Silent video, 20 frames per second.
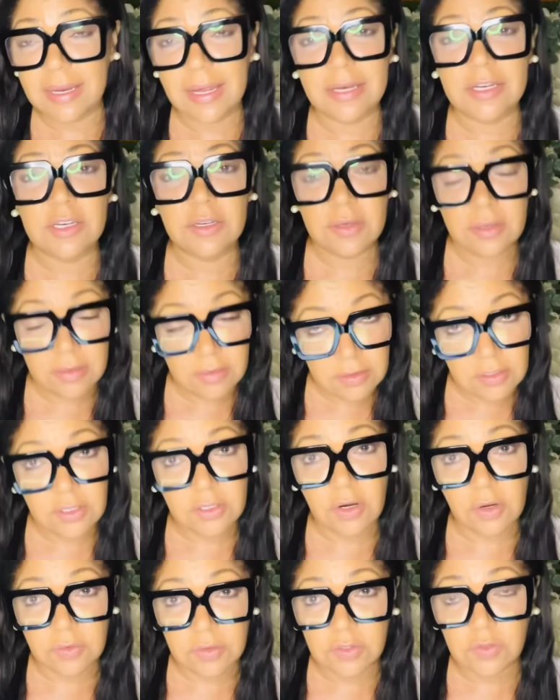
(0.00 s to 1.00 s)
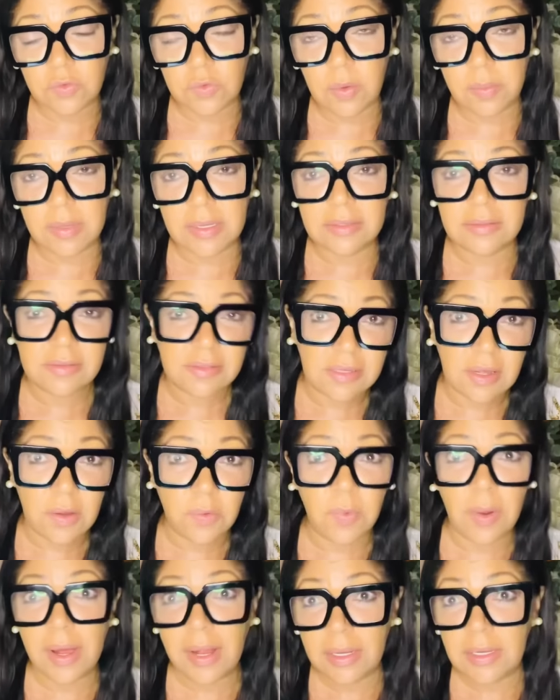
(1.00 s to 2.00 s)
and you know, this woman say,
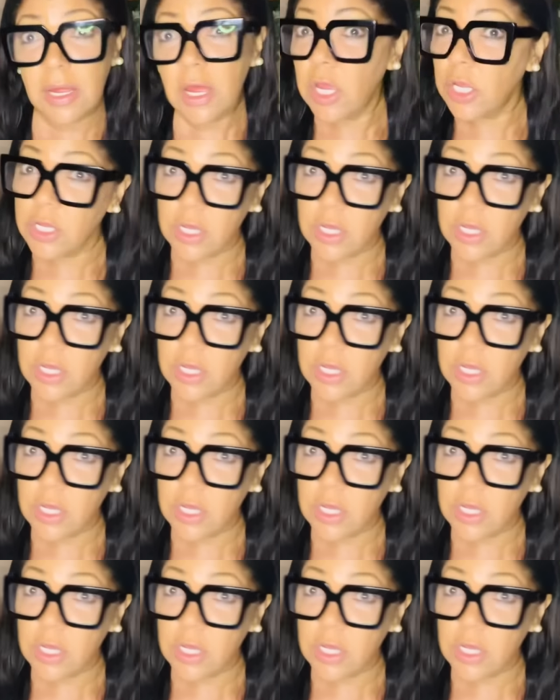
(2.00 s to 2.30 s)
Well,